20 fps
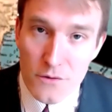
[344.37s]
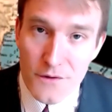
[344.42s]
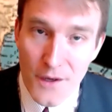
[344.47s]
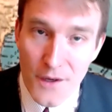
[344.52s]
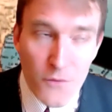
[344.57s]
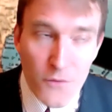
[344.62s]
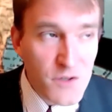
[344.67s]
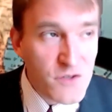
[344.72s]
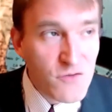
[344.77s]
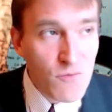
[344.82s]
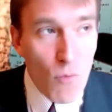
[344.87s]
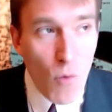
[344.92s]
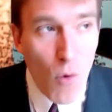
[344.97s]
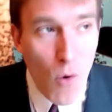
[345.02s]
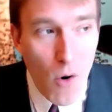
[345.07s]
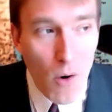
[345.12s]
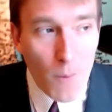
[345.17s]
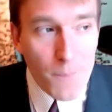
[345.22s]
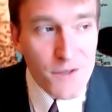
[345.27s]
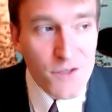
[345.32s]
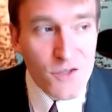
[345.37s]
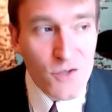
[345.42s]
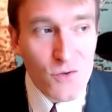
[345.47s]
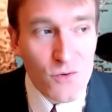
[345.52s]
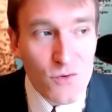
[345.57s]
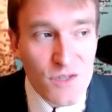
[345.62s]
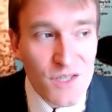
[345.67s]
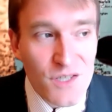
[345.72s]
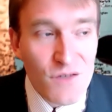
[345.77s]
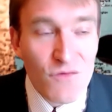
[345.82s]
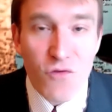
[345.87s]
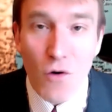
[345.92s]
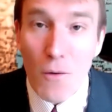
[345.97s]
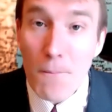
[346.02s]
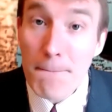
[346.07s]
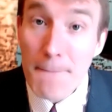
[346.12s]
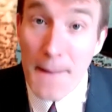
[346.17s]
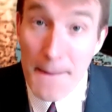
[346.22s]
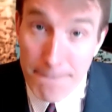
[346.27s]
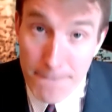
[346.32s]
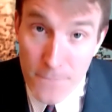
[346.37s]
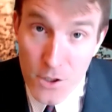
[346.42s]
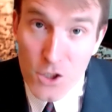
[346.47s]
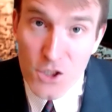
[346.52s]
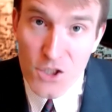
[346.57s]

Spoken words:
there is more opportunity for member